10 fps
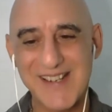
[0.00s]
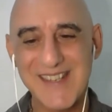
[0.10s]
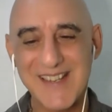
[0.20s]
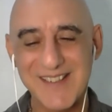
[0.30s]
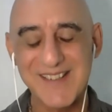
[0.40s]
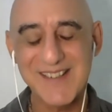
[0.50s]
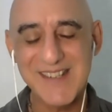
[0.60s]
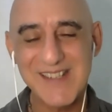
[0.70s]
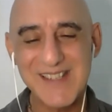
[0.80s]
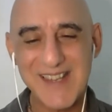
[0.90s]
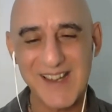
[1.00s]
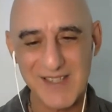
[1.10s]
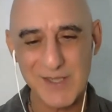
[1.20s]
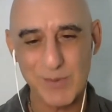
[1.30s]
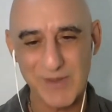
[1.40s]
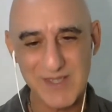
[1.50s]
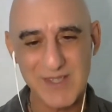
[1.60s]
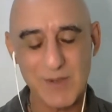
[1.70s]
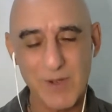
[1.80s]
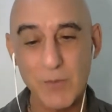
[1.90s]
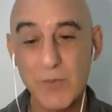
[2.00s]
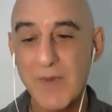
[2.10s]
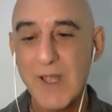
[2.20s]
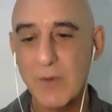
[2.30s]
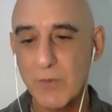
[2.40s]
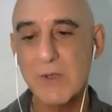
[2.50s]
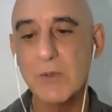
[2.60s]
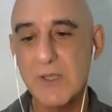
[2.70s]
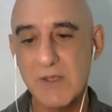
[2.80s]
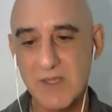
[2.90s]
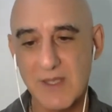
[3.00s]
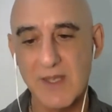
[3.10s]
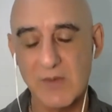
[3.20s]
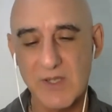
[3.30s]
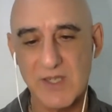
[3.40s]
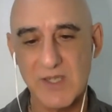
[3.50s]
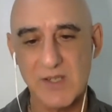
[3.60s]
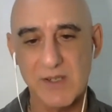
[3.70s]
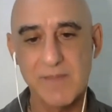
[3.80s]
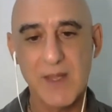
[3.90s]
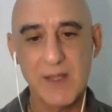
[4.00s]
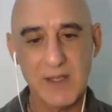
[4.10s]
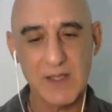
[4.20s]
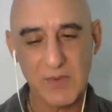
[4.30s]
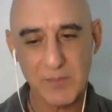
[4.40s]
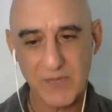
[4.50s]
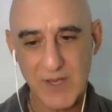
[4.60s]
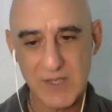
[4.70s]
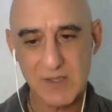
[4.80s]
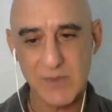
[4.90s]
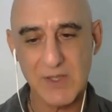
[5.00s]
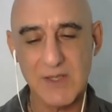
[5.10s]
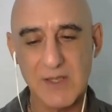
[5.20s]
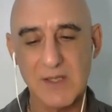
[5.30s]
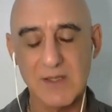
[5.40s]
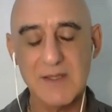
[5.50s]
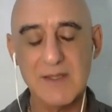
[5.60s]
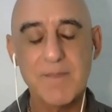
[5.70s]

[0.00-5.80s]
She said, look, you need to get this one. This is the one we all use in the orchestra. It's for professional musicians.